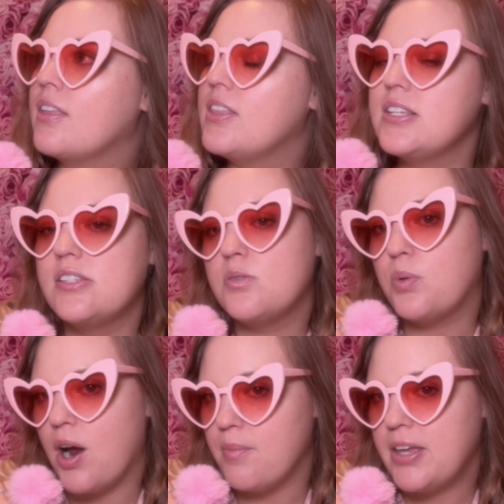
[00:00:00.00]
This is a
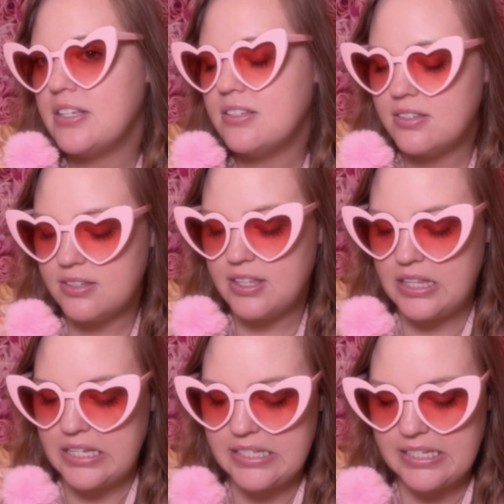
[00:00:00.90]
promise.
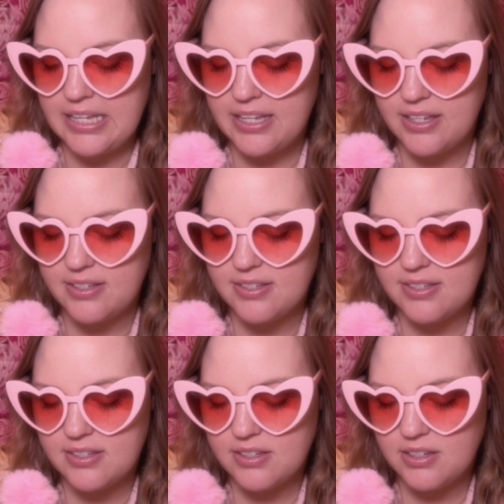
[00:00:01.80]
This is